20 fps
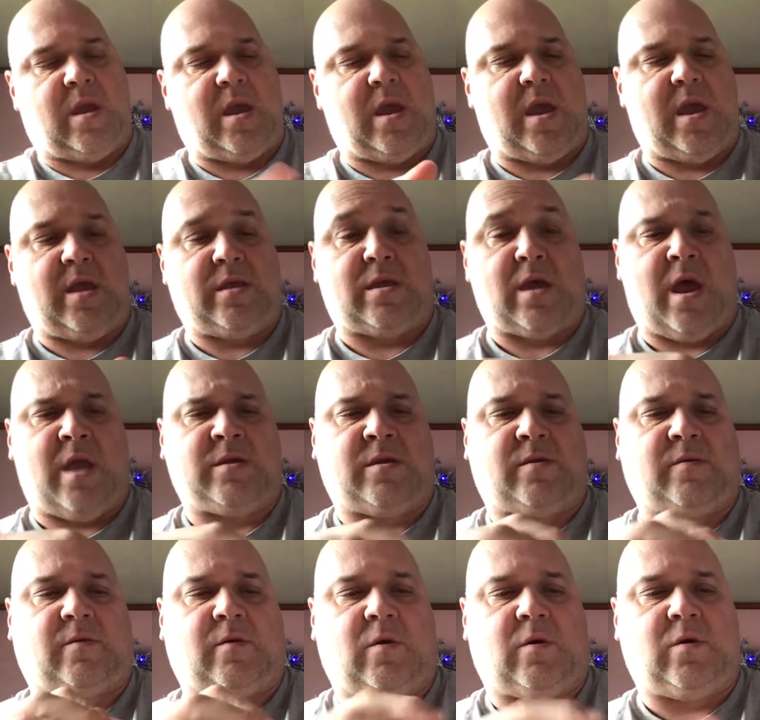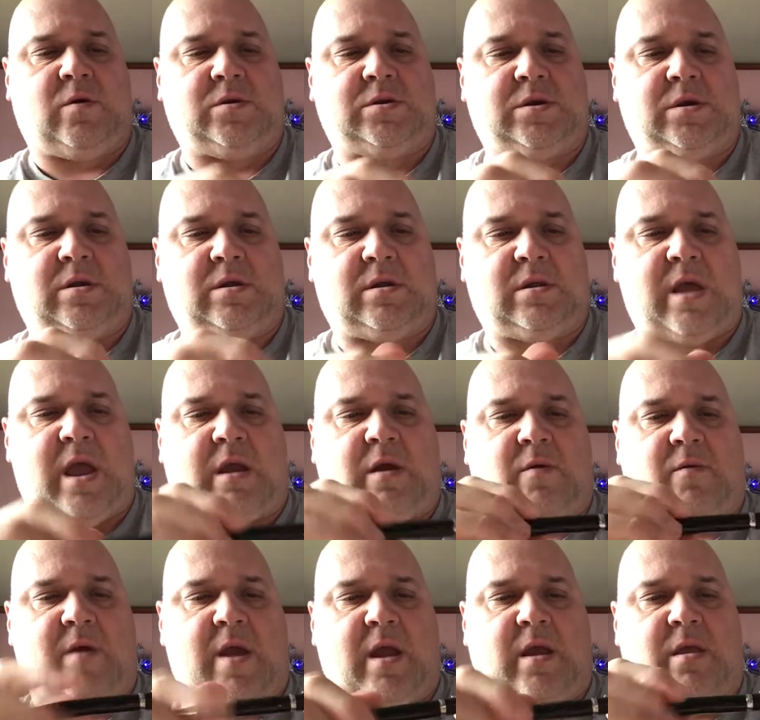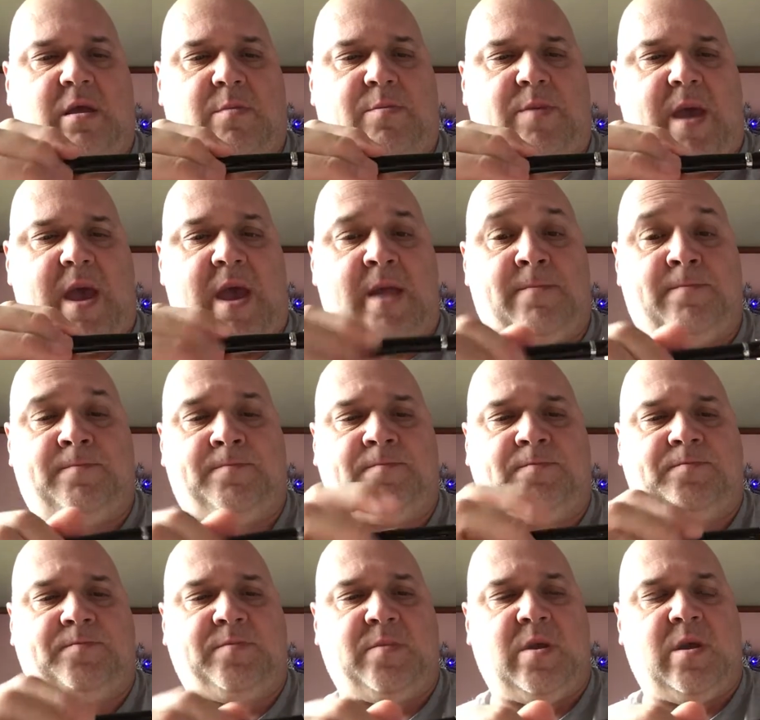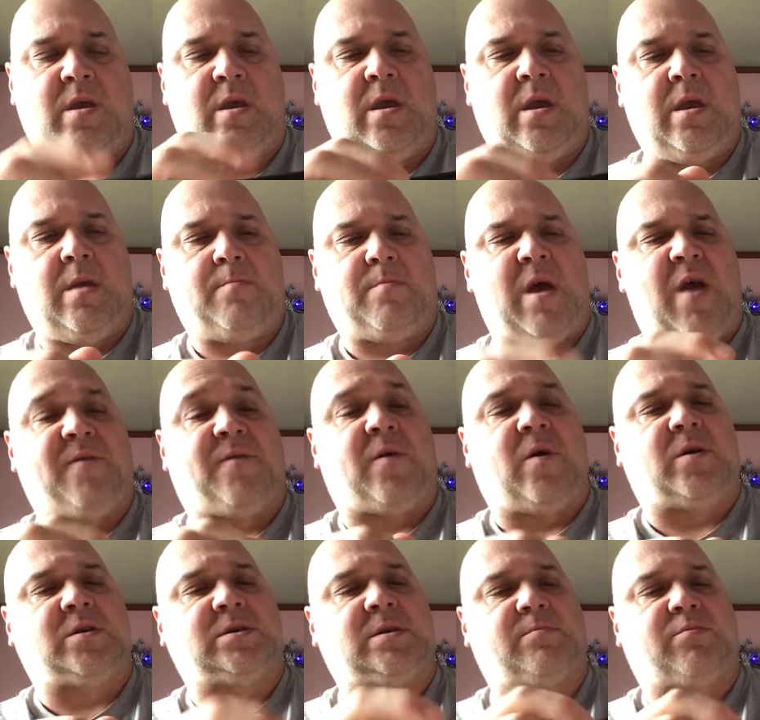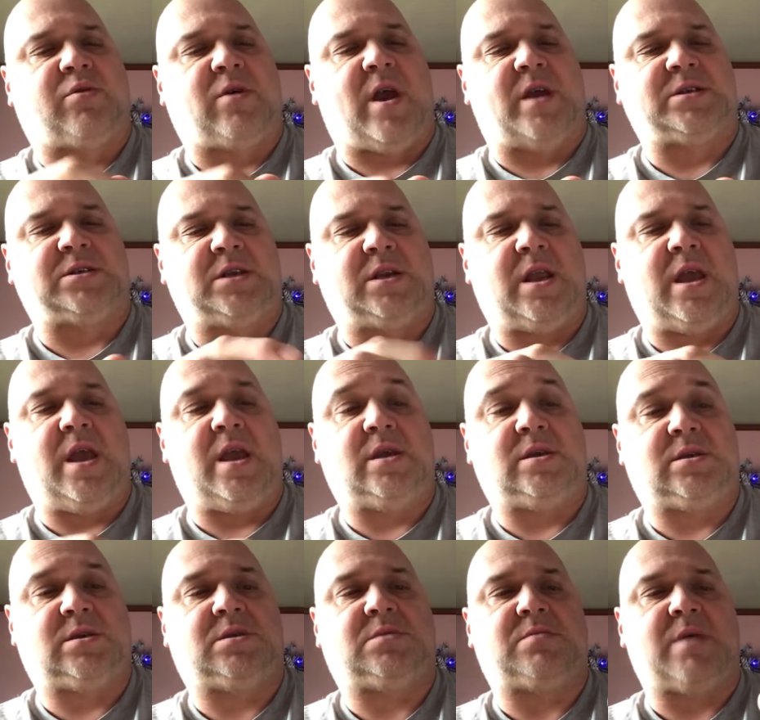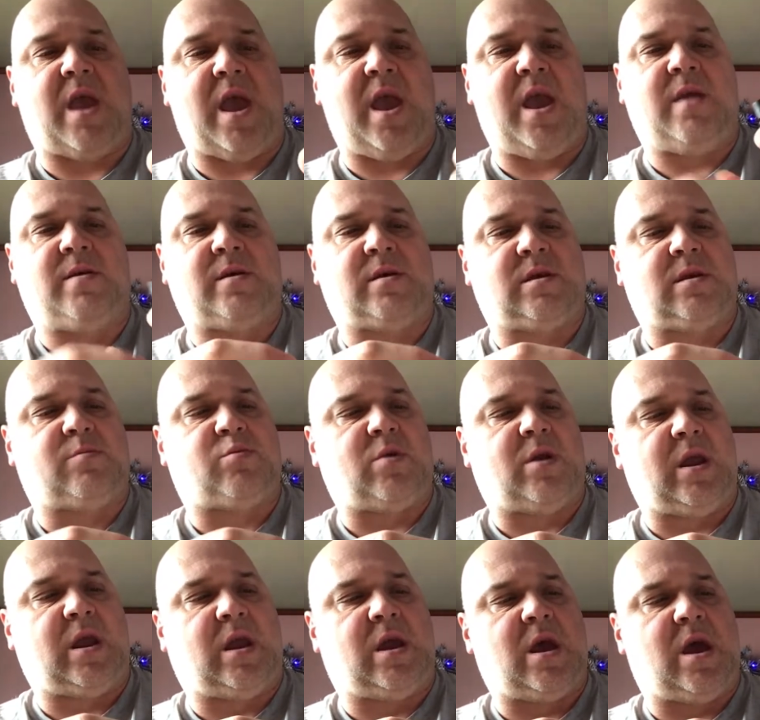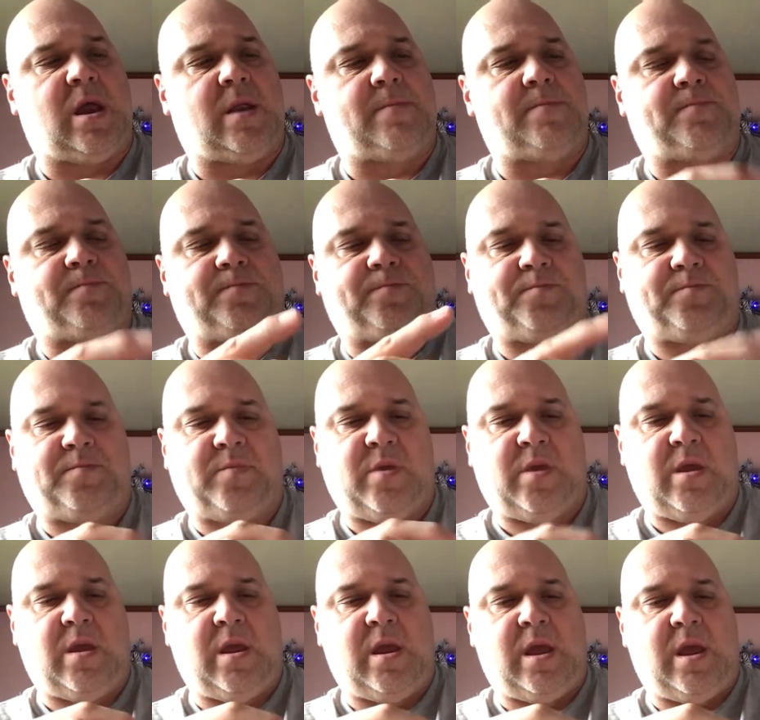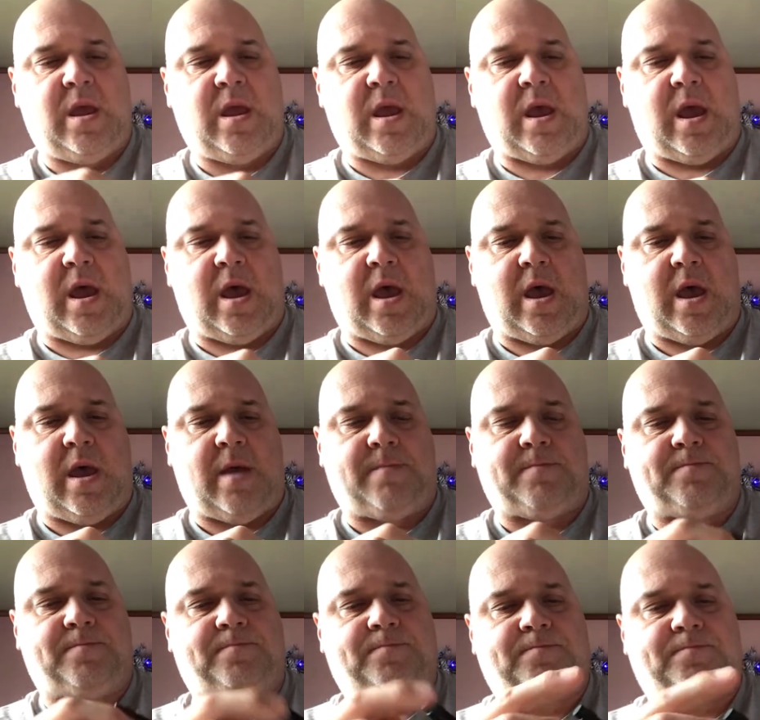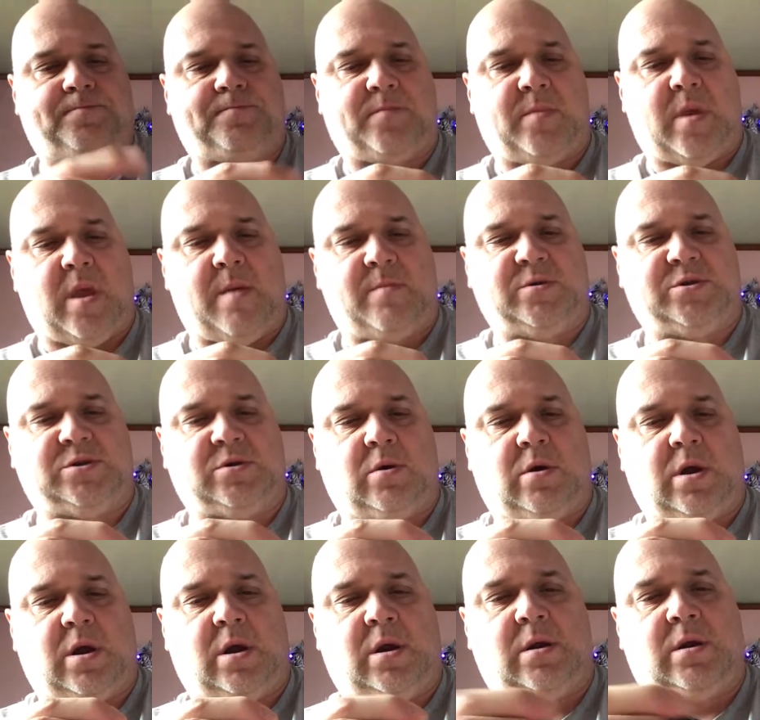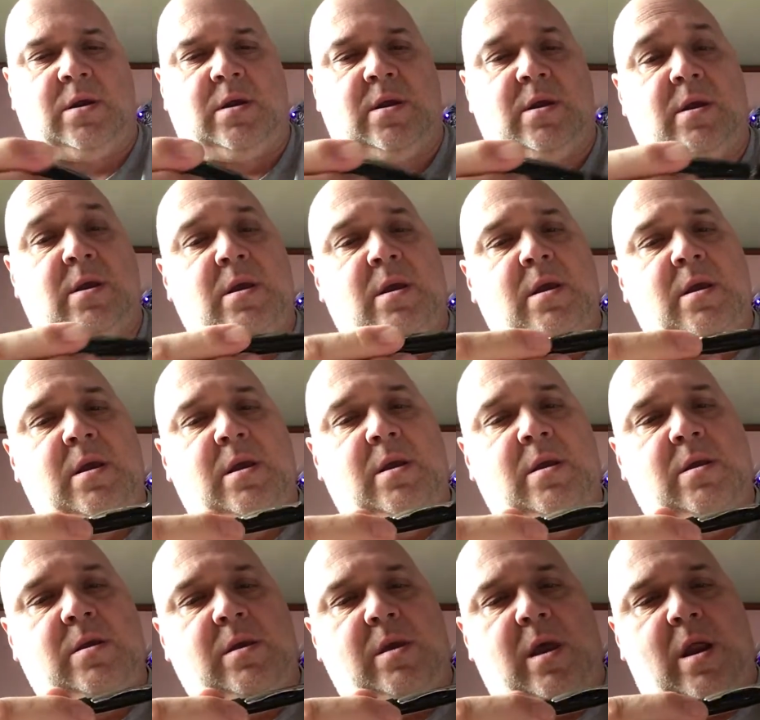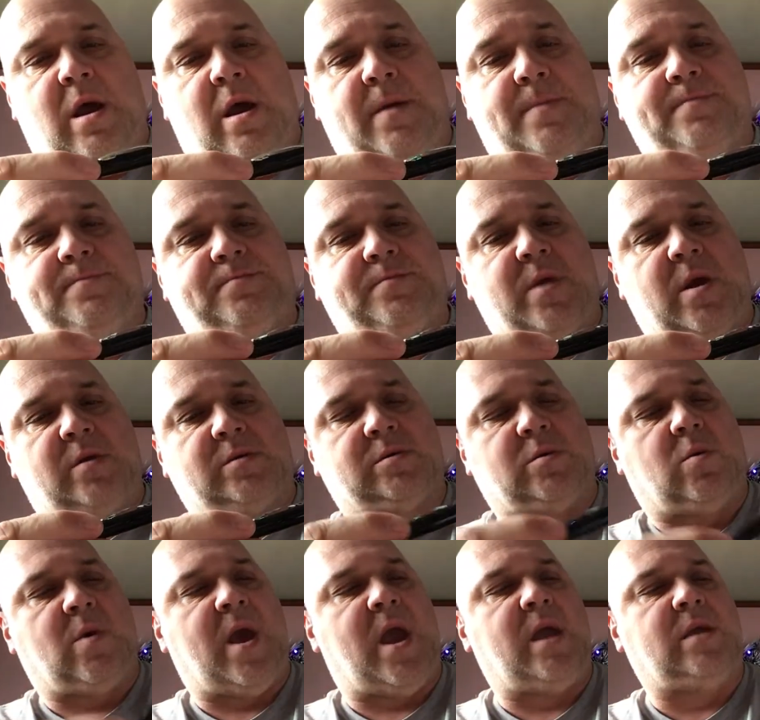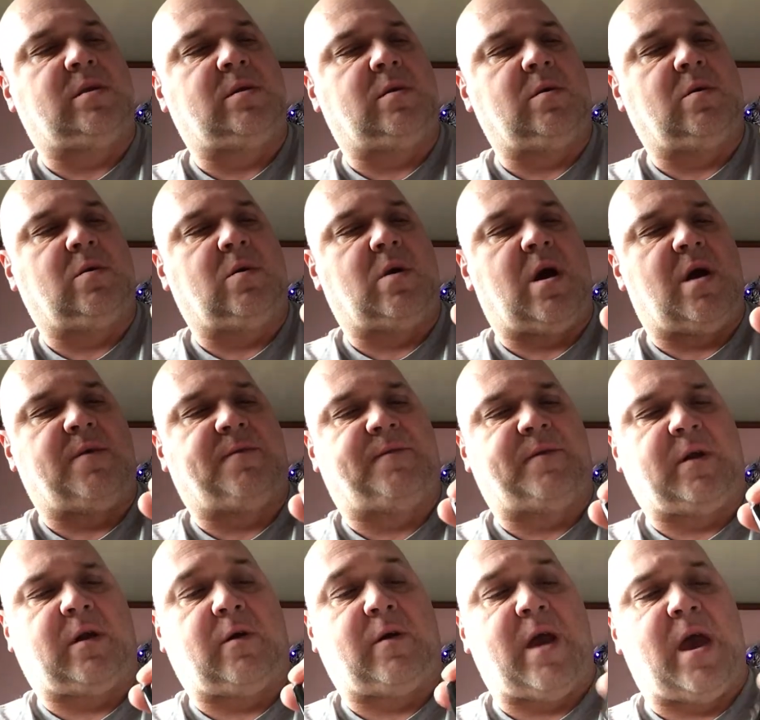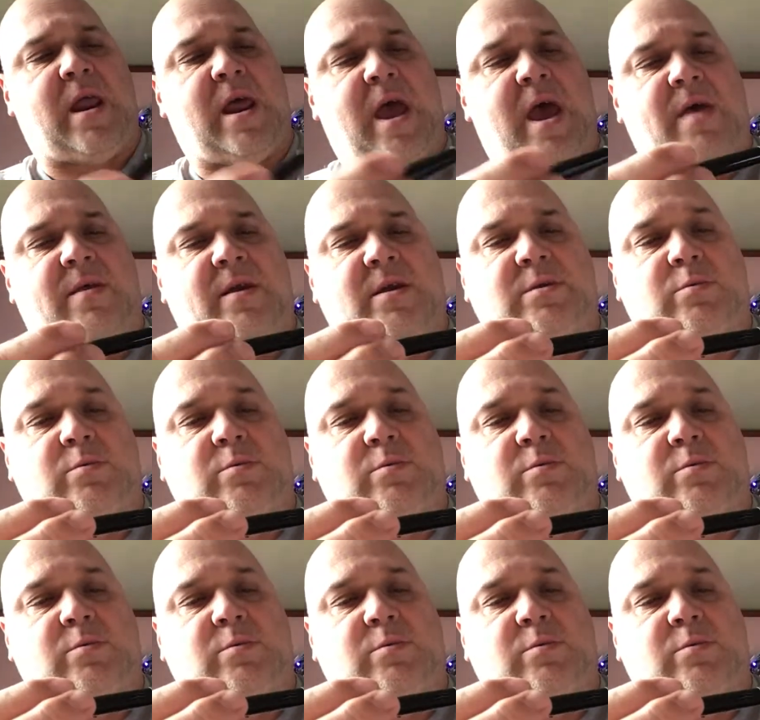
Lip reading: It unscrews like a regular pen. My first impression is, hey, this is pretty good. I'm sure, there's a way to figure out how this